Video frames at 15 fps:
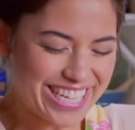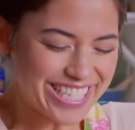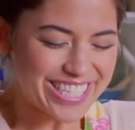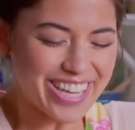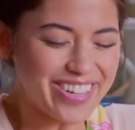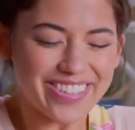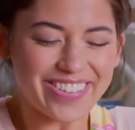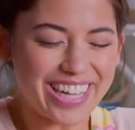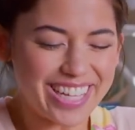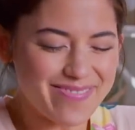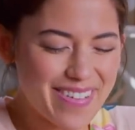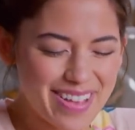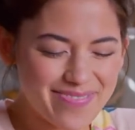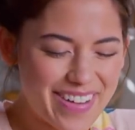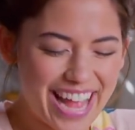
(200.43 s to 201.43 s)
Soak well,
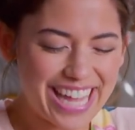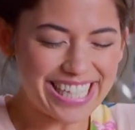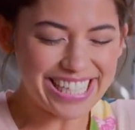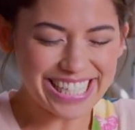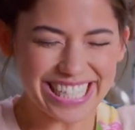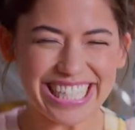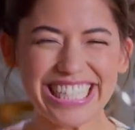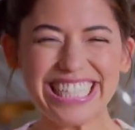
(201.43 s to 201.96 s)
my friend.